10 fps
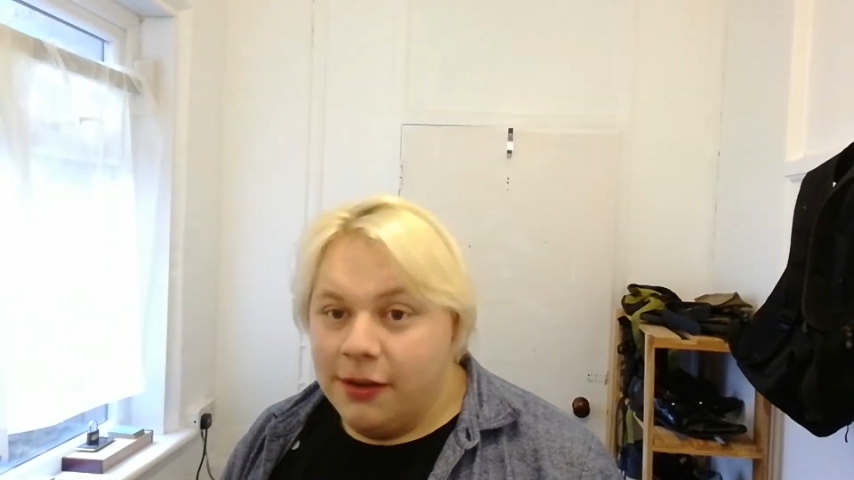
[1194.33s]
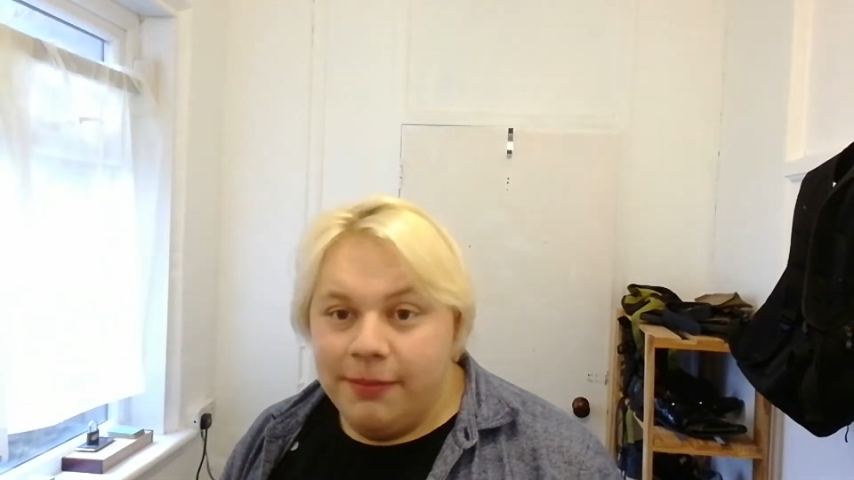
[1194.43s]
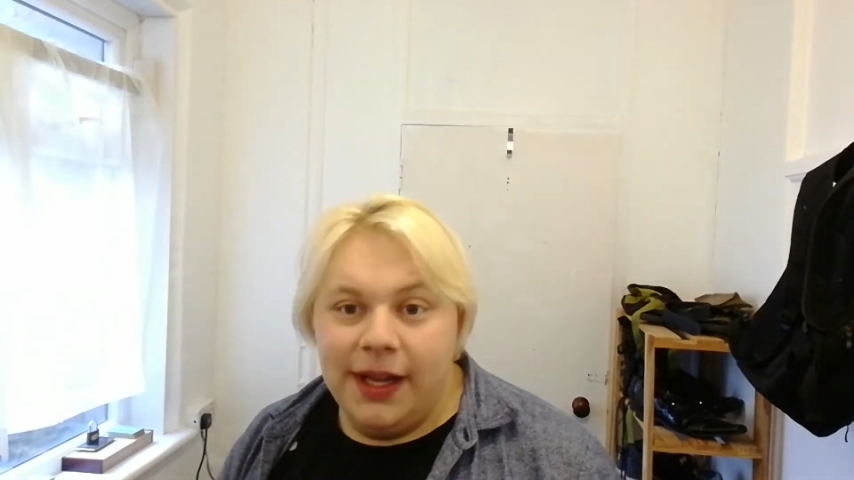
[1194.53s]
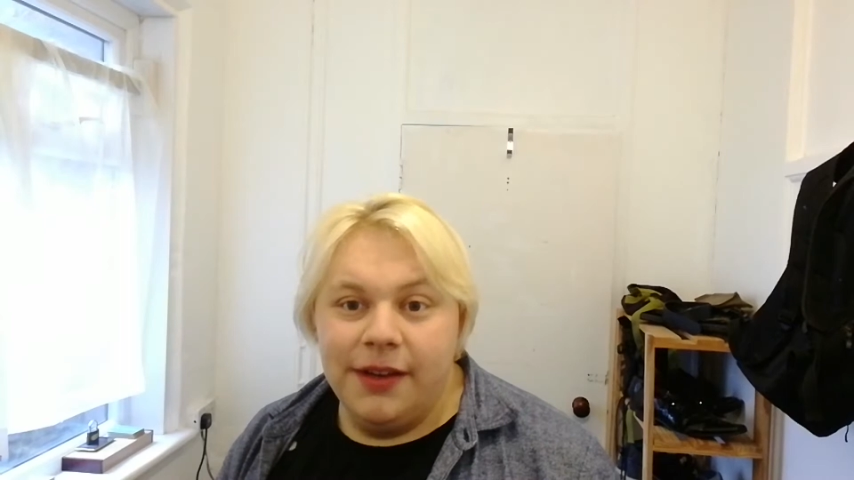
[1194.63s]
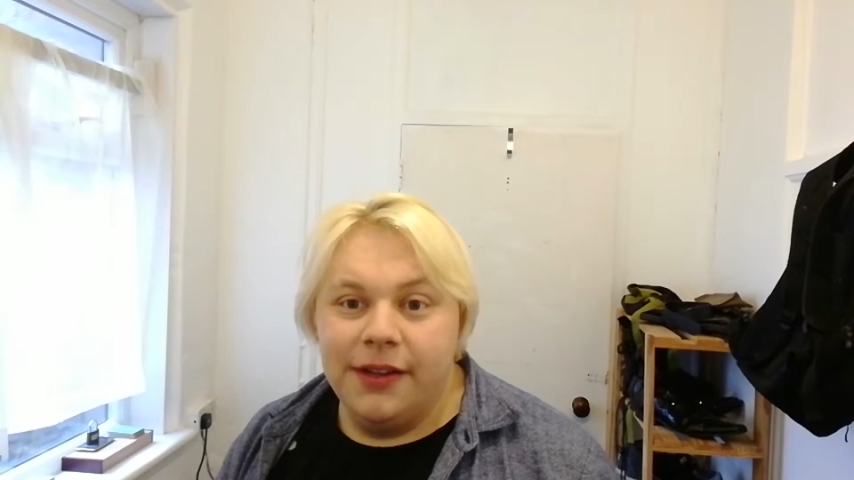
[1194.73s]

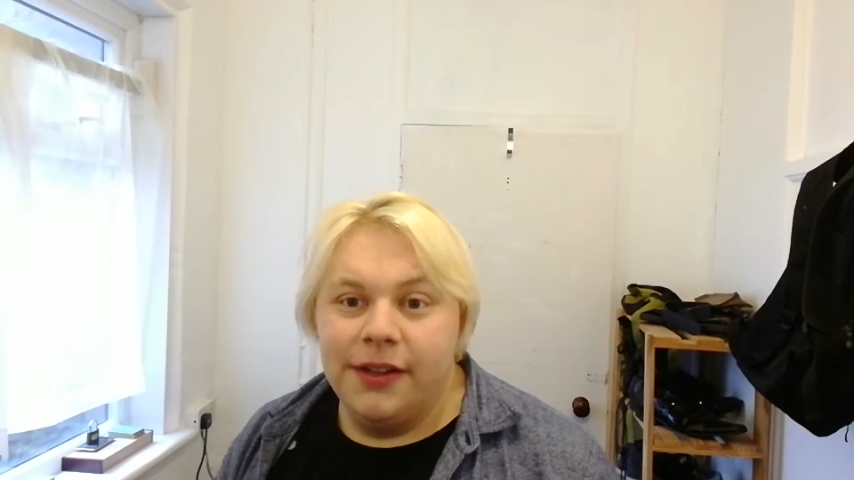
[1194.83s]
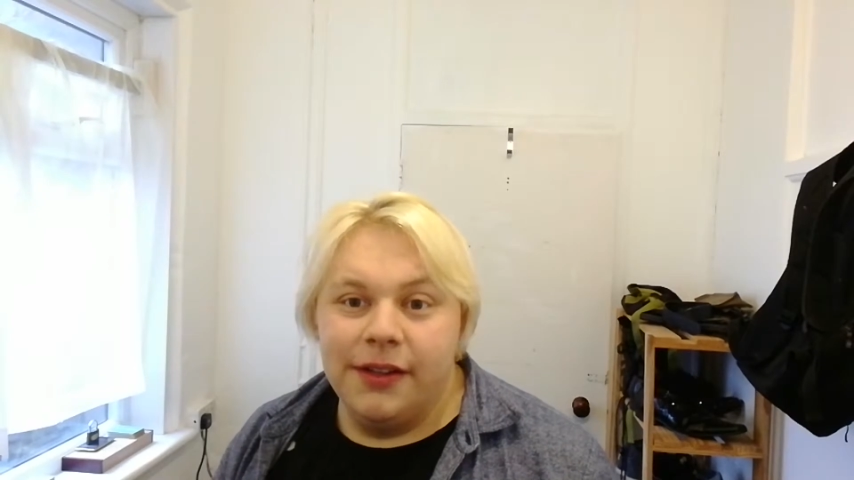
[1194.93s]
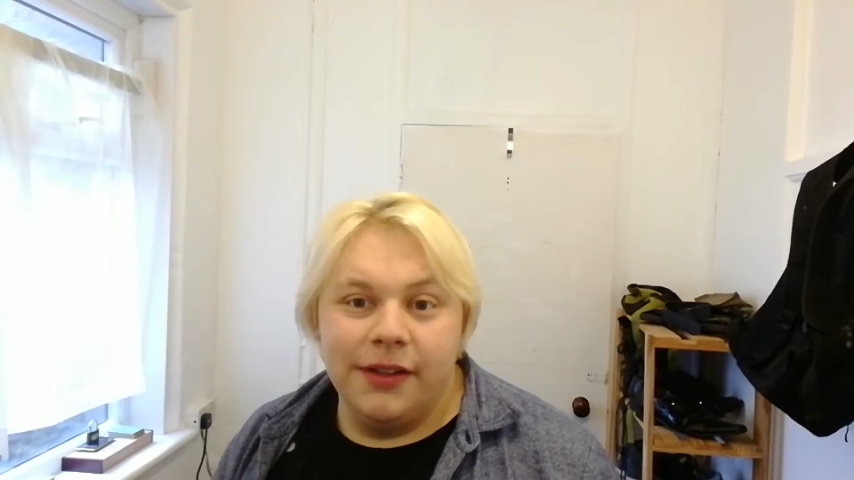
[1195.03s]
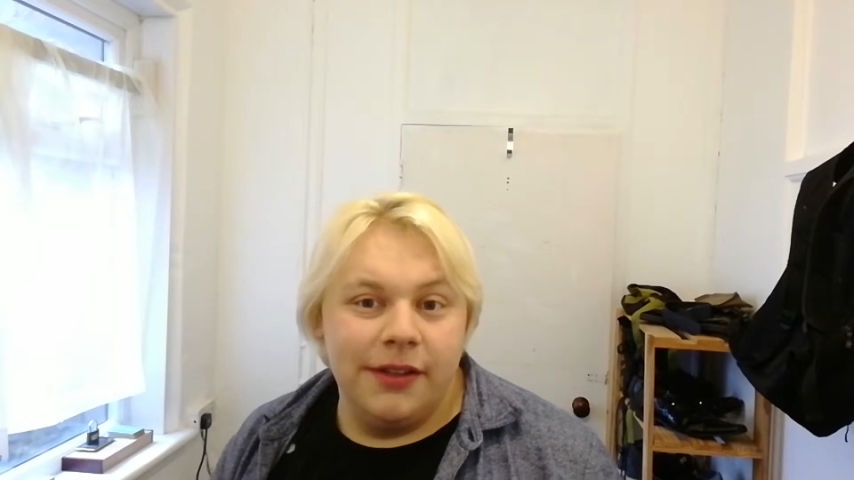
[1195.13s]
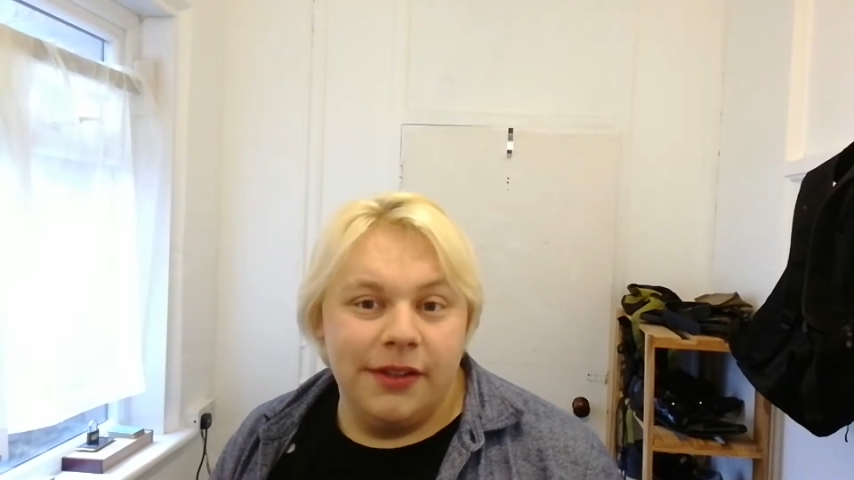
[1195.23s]
Panda,
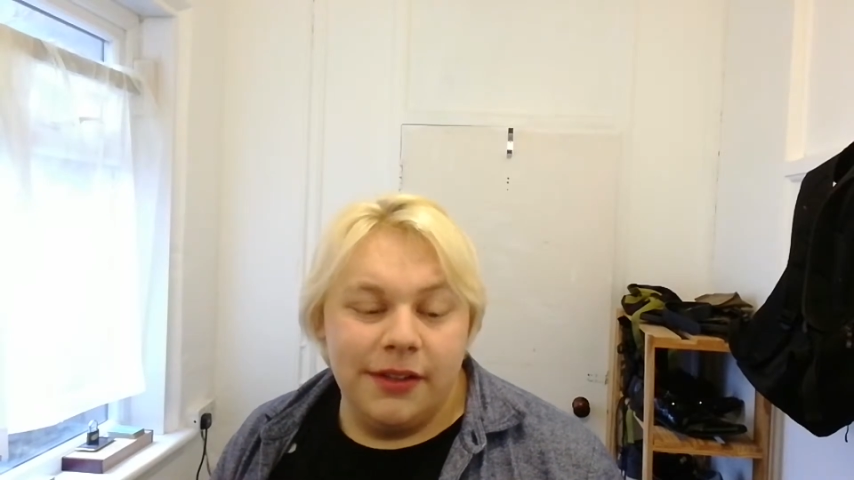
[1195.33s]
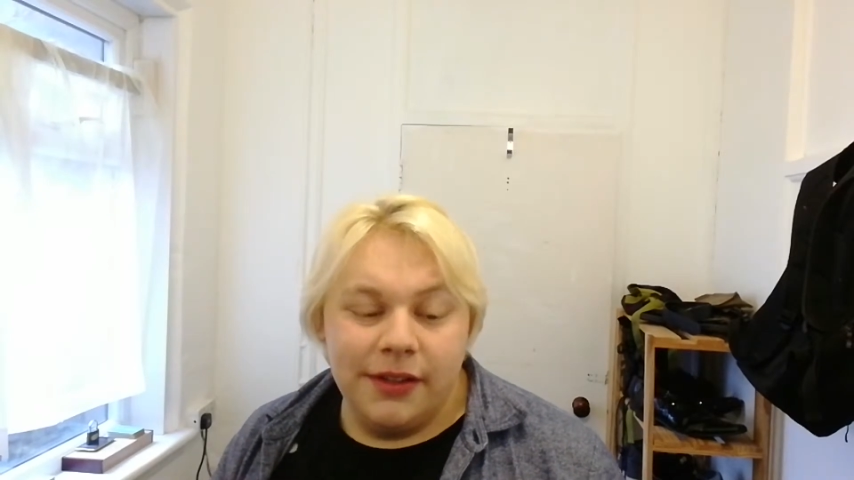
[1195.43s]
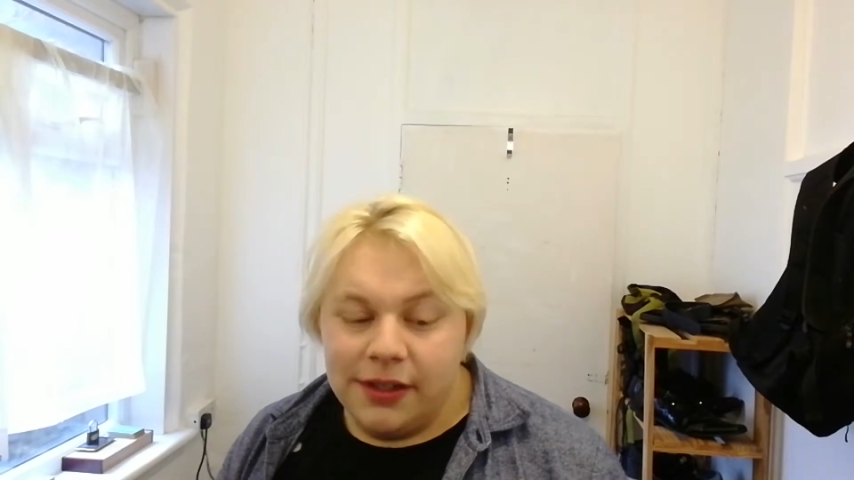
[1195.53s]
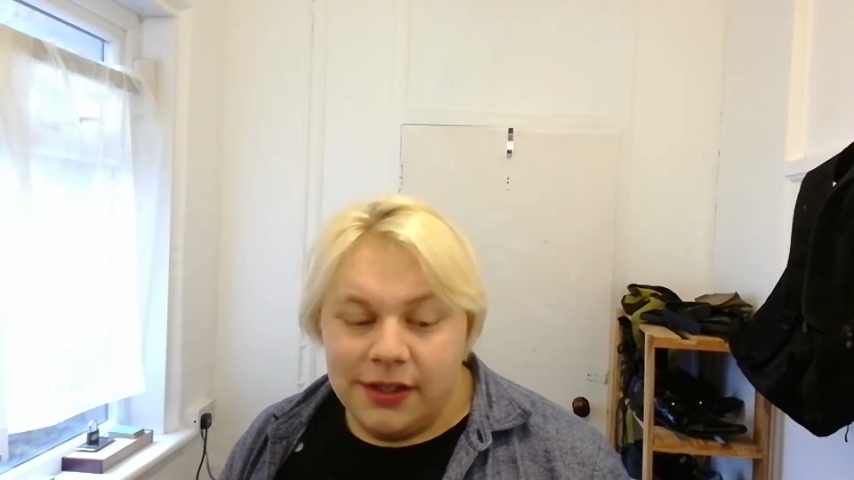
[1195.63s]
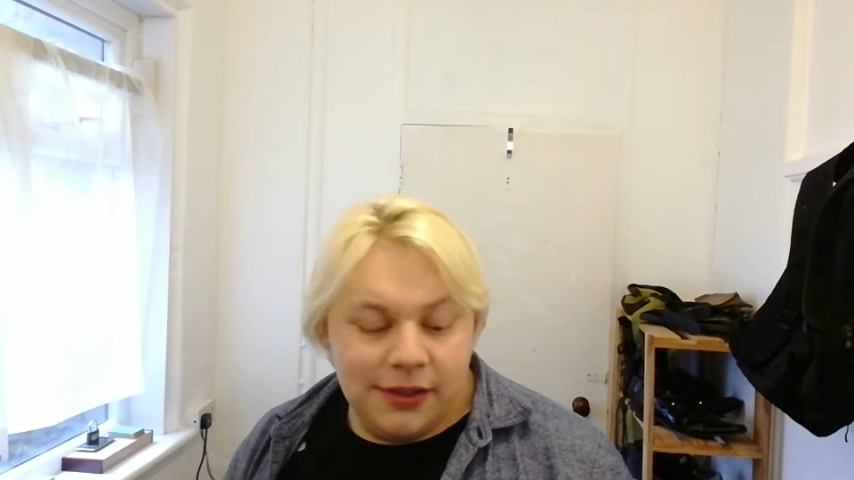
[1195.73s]

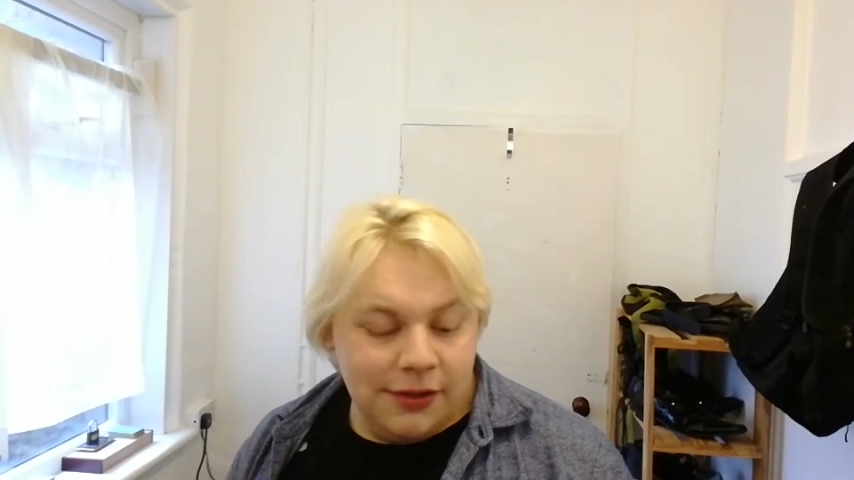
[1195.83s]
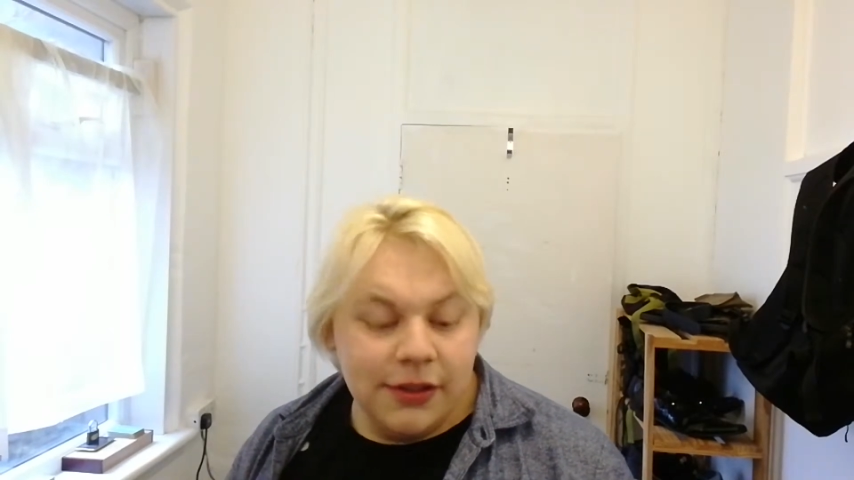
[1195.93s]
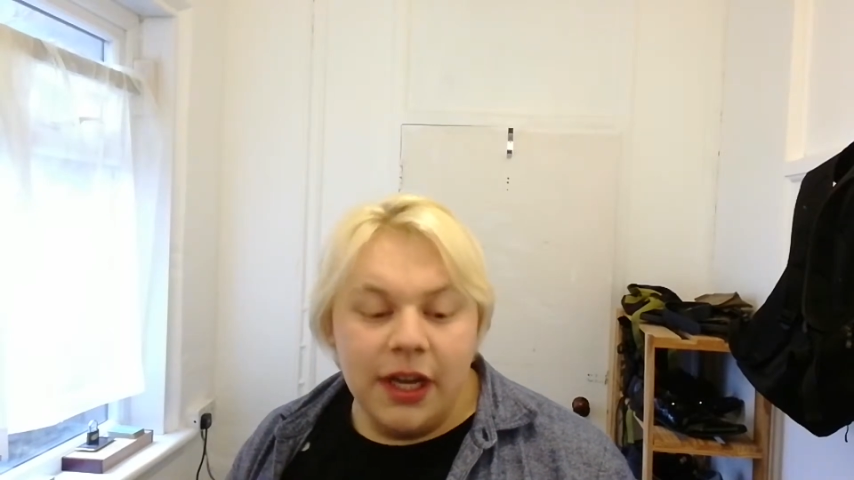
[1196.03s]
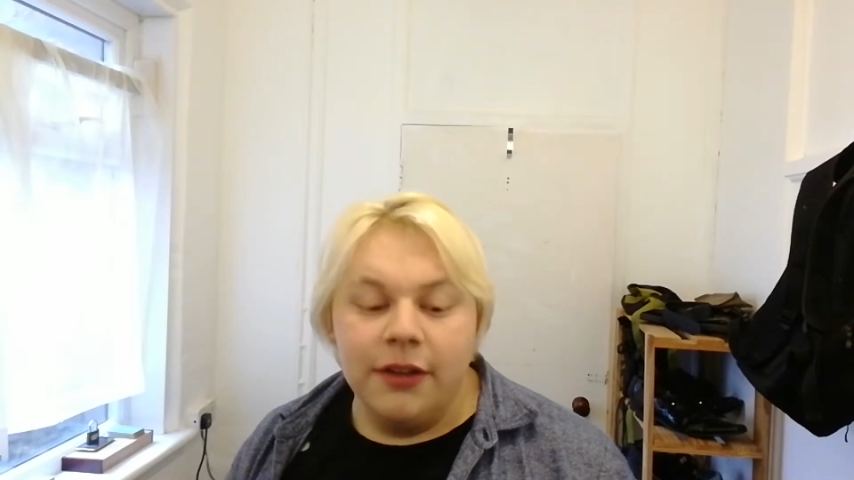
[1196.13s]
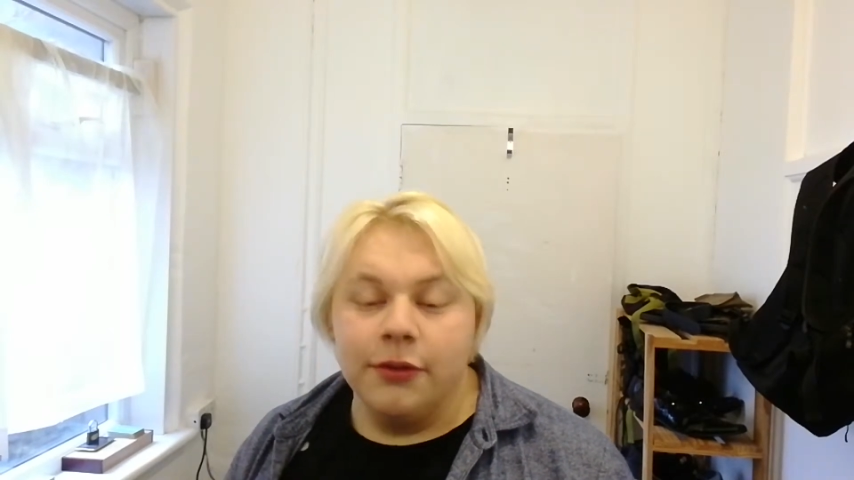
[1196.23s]
the 2
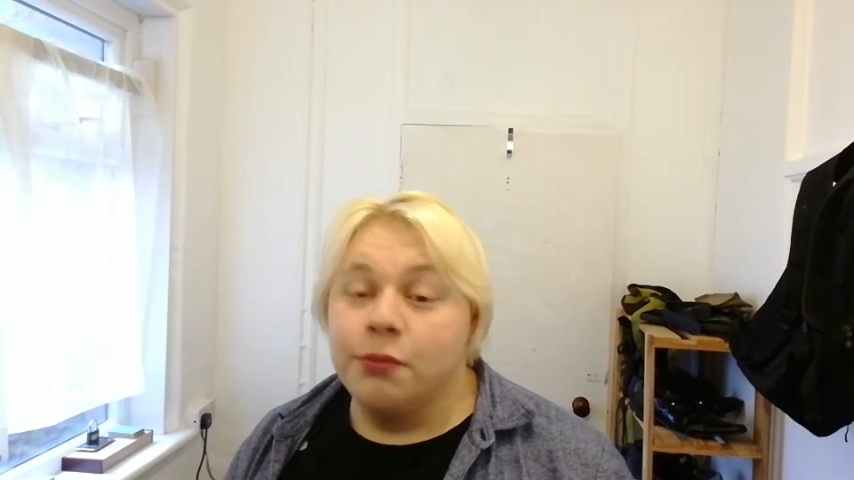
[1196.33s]
channels?